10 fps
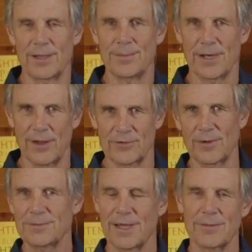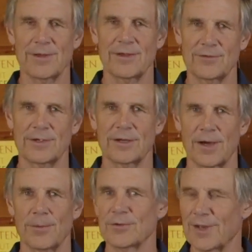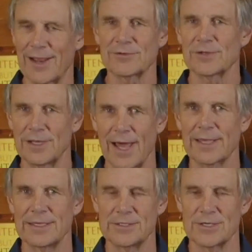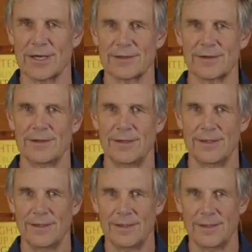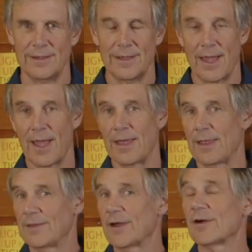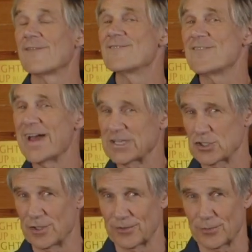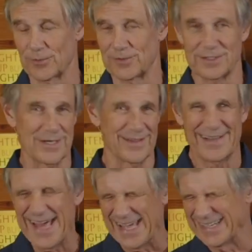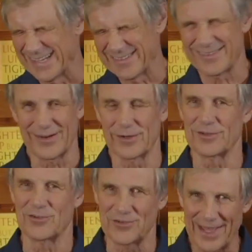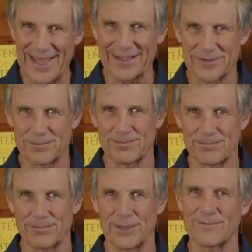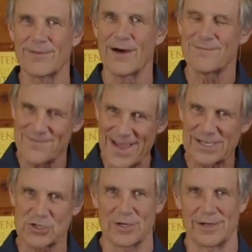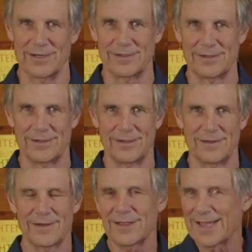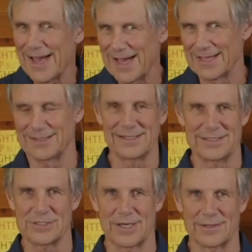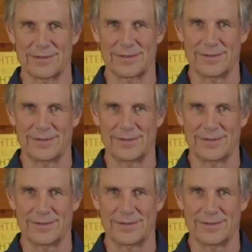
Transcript: but sometimes I see couples that actually like each other, and they're affectionate towards each other. Not necessarily sex, but affectionate. They're kind to each other.